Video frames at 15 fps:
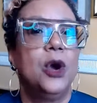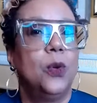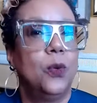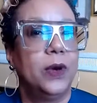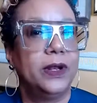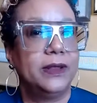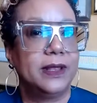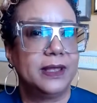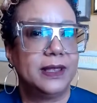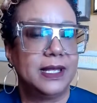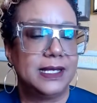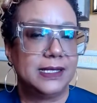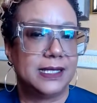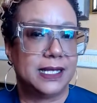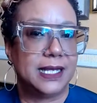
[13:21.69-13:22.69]
One of the
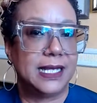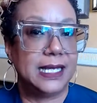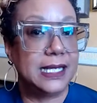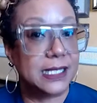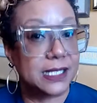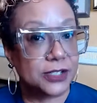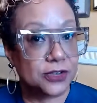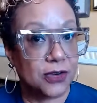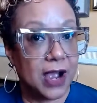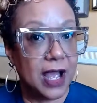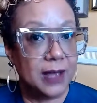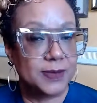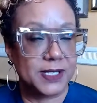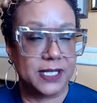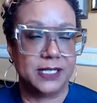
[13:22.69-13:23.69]
things that he
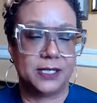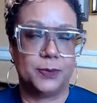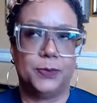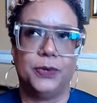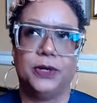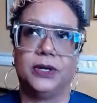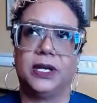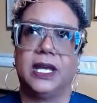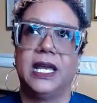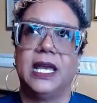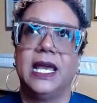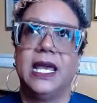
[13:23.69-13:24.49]
describes in this book